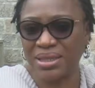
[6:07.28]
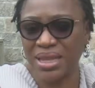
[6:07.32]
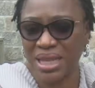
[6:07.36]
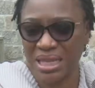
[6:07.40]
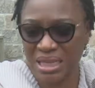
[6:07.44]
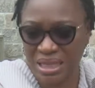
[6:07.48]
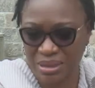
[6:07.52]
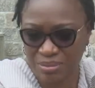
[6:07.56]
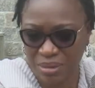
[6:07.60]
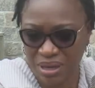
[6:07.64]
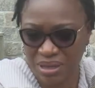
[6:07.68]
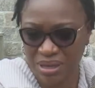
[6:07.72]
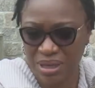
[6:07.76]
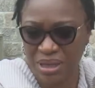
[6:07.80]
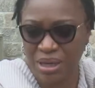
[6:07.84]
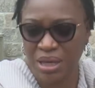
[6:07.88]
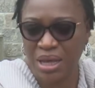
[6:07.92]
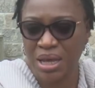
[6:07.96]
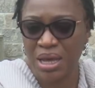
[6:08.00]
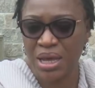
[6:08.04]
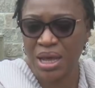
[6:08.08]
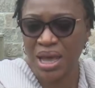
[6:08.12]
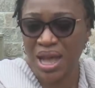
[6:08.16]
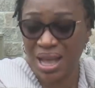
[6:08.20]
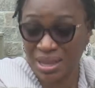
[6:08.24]
this person
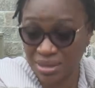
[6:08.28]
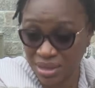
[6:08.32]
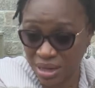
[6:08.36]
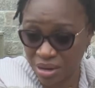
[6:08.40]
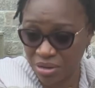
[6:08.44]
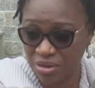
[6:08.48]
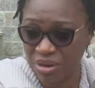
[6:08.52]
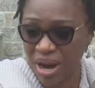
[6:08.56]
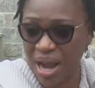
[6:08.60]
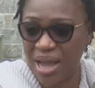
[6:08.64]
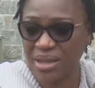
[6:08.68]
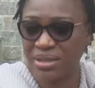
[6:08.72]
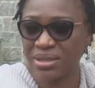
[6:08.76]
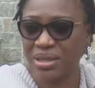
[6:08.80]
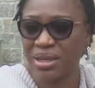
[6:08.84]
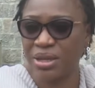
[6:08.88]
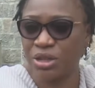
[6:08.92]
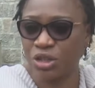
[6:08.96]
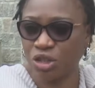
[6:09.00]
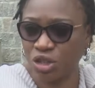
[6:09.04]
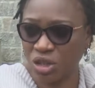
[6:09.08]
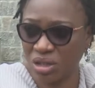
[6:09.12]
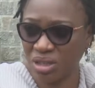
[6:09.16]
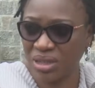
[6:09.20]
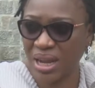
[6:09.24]
has a right
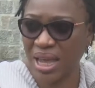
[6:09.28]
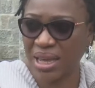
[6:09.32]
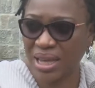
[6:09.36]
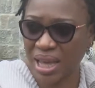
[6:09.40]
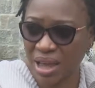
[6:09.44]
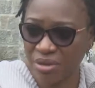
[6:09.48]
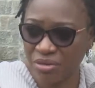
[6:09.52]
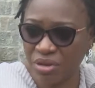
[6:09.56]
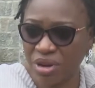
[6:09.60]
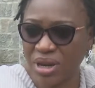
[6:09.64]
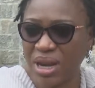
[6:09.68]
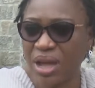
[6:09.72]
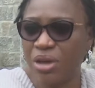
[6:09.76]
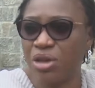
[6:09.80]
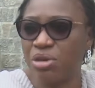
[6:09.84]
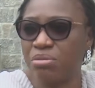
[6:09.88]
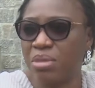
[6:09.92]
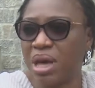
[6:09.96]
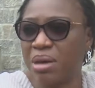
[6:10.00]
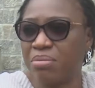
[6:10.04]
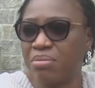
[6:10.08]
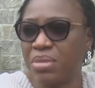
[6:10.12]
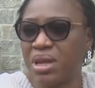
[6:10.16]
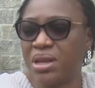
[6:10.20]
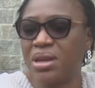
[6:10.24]
just like every other
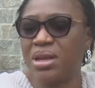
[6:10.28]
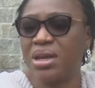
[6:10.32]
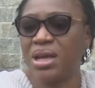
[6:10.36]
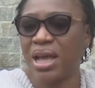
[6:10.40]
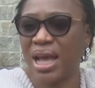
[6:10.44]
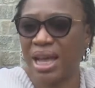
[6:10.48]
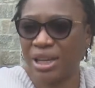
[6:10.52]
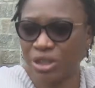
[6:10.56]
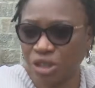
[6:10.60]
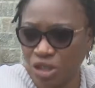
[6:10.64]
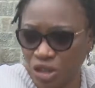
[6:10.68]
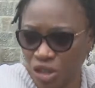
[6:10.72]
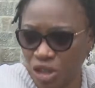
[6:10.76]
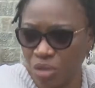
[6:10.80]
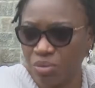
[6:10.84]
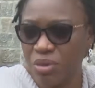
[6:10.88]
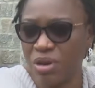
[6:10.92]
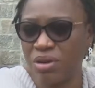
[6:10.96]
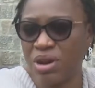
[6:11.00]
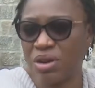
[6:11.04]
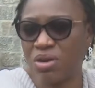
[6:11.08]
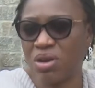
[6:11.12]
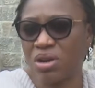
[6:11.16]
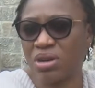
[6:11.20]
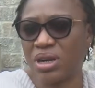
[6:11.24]
human being and should be
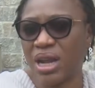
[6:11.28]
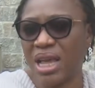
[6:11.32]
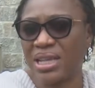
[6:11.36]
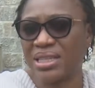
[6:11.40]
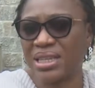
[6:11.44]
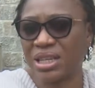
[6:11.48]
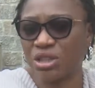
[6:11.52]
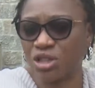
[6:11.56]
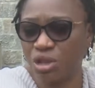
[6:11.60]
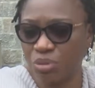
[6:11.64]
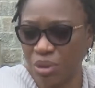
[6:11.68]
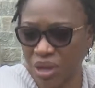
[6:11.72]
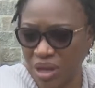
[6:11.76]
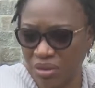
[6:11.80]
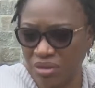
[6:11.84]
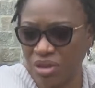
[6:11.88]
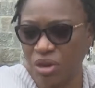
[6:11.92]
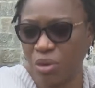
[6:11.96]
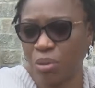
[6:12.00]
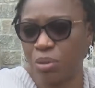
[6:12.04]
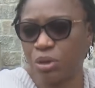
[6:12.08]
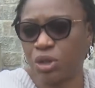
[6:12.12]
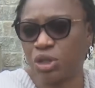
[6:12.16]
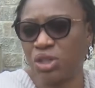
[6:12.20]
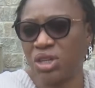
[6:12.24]
recognized and should be given
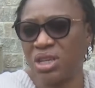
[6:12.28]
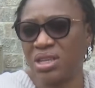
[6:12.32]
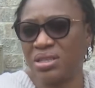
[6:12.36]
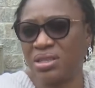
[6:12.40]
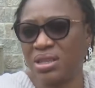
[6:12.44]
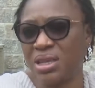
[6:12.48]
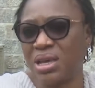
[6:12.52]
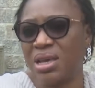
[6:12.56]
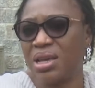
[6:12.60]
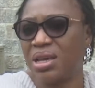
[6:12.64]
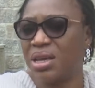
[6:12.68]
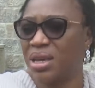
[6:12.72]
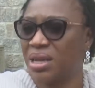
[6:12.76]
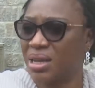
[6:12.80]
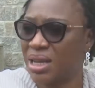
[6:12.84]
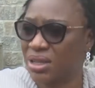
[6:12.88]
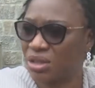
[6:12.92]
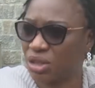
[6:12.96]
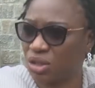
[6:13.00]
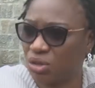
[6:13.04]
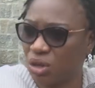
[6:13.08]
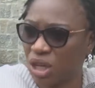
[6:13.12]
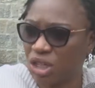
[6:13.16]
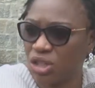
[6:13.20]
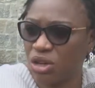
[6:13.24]
opportunity in a
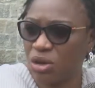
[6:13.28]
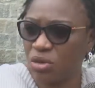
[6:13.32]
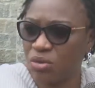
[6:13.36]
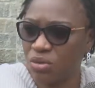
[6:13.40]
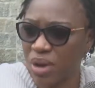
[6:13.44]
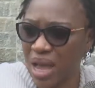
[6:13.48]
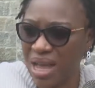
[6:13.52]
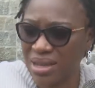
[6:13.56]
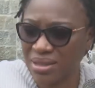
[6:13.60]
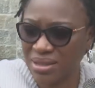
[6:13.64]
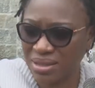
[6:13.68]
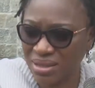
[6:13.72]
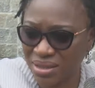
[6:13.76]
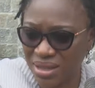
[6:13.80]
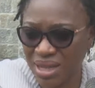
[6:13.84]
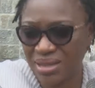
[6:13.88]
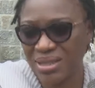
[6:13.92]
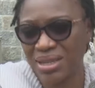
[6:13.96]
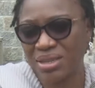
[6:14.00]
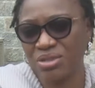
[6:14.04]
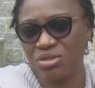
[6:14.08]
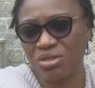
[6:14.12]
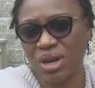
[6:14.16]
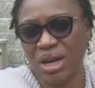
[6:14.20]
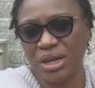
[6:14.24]
situation where
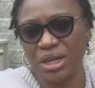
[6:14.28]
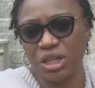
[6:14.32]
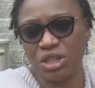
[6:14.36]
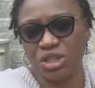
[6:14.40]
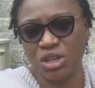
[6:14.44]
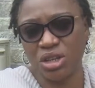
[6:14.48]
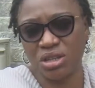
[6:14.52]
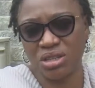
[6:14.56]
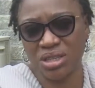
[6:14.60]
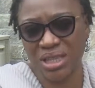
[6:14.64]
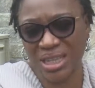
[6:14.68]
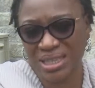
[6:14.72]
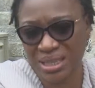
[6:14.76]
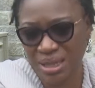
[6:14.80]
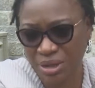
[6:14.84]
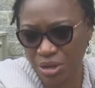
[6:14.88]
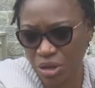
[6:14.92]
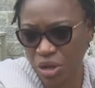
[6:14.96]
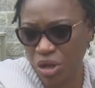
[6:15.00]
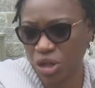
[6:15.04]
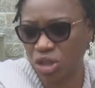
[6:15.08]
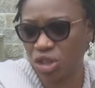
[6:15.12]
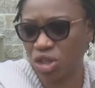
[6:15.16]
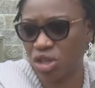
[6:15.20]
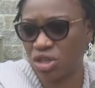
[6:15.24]
certain traditions, certain
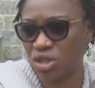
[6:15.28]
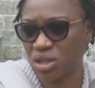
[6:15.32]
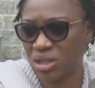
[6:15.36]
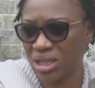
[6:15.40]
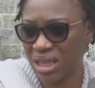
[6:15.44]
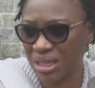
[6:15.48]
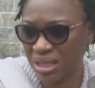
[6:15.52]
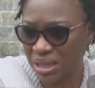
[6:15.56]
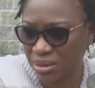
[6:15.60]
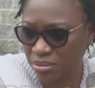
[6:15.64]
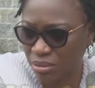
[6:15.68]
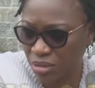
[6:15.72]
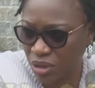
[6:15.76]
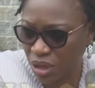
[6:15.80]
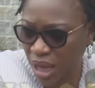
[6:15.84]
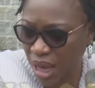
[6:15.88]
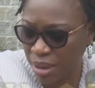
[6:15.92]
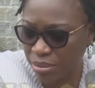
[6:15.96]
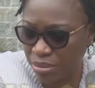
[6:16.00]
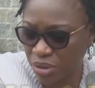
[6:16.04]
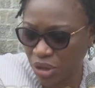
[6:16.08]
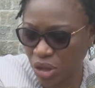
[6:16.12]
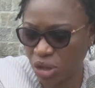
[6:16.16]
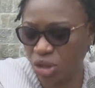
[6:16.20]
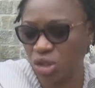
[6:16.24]
cultures or
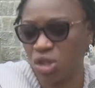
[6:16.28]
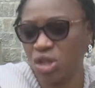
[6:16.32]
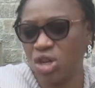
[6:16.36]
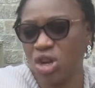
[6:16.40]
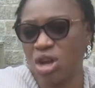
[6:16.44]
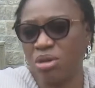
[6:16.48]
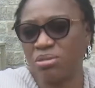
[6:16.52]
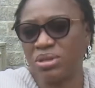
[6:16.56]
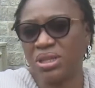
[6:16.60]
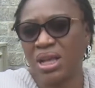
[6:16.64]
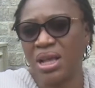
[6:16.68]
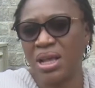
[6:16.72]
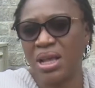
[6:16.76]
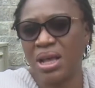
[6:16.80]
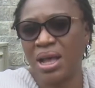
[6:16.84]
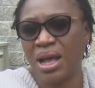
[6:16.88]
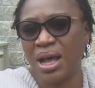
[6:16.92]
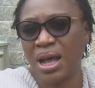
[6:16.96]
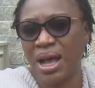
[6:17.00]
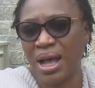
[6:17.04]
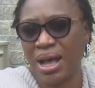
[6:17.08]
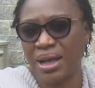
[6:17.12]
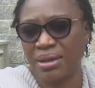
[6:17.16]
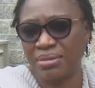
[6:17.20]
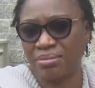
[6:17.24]
certain social norms
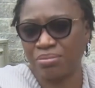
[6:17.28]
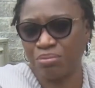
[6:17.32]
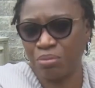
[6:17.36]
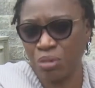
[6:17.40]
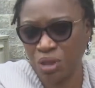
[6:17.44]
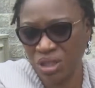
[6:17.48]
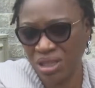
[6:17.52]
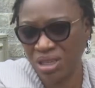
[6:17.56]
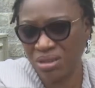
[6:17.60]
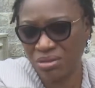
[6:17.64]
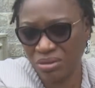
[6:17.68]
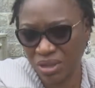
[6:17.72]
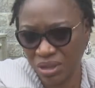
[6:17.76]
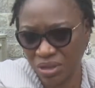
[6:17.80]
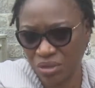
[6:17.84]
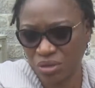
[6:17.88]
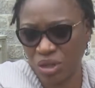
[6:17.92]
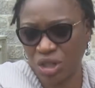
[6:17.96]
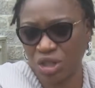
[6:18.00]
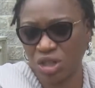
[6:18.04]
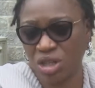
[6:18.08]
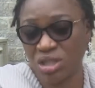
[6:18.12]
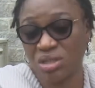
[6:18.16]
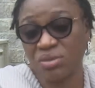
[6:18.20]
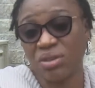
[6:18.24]
are putting
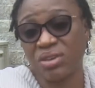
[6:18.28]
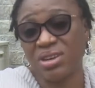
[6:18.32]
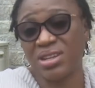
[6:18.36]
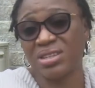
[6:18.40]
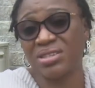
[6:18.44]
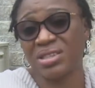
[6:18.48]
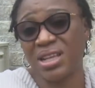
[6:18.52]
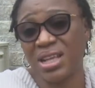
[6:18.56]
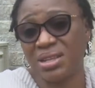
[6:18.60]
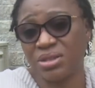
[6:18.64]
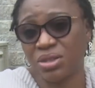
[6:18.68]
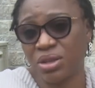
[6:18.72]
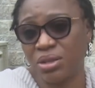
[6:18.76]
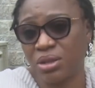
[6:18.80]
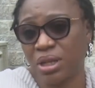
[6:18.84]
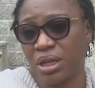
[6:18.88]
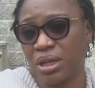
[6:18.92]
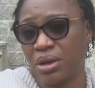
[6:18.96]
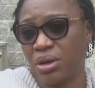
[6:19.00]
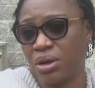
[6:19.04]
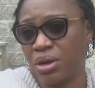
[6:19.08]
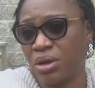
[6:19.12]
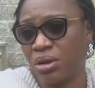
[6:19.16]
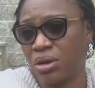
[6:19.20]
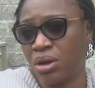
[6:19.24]
restrictions, for instance, on
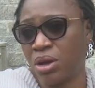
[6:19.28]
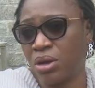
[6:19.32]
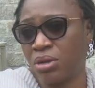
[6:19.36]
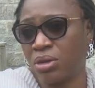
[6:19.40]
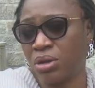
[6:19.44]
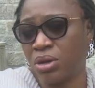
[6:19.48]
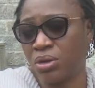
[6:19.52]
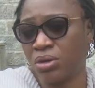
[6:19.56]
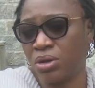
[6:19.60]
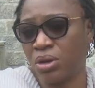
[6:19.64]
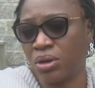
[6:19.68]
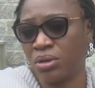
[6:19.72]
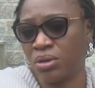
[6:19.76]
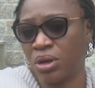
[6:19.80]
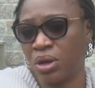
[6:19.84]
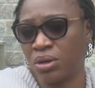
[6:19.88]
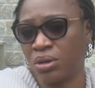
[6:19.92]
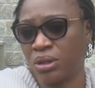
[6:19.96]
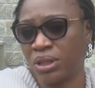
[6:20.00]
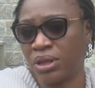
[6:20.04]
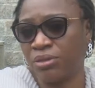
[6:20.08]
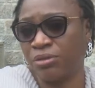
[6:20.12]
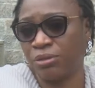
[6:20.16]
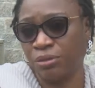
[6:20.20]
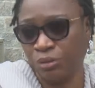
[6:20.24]

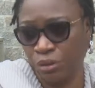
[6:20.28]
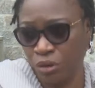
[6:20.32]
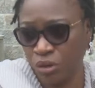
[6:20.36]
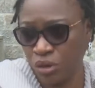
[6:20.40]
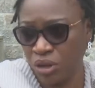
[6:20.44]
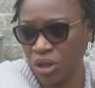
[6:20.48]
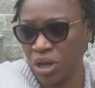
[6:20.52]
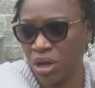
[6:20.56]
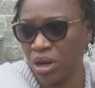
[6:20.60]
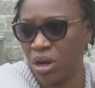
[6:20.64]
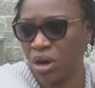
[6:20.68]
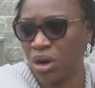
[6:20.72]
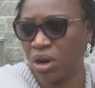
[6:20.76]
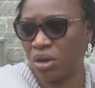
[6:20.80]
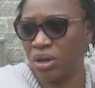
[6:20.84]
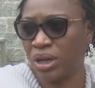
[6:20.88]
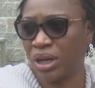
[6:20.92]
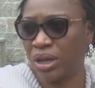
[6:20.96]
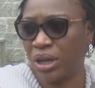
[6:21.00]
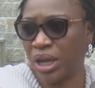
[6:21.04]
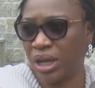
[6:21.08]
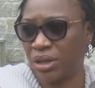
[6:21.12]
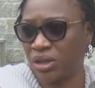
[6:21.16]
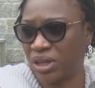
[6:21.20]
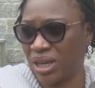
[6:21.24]
the food,
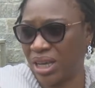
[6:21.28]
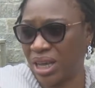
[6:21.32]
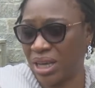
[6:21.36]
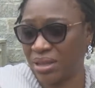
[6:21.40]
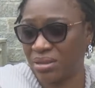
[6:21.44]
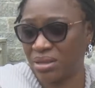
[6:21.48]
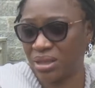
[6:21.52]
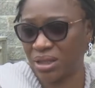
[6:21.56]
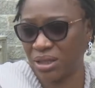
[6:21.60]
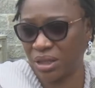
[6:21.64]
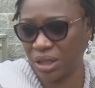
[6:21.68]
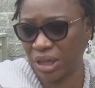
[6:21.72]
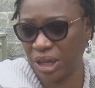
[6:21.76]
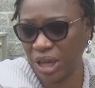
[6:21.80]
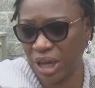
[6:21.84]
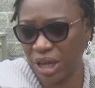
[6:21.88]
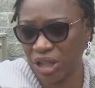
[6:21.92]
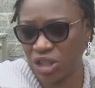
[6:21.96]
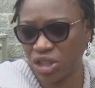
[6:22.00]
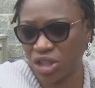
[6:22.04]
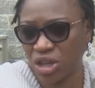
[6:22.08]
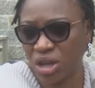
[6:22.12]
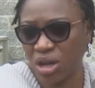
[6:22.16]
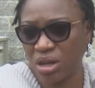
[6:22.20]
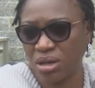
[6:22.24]
on guest
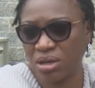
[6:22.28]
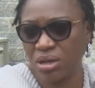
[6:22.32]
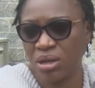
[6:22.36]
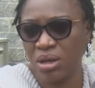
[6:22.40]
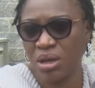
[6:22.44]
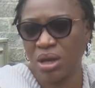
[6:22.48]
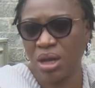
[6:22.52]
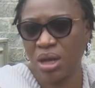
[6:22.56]
education.